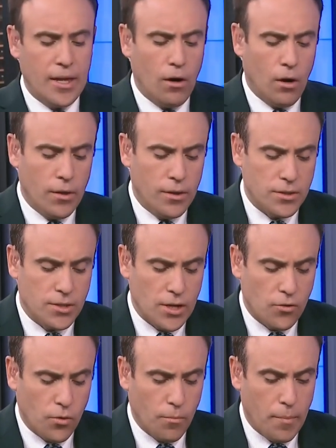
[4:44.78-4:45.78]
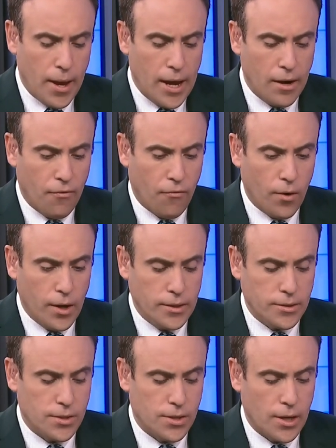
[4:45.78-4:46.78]
then on the central bank
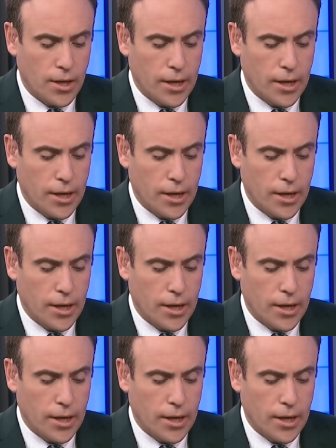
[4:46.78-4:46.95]
front,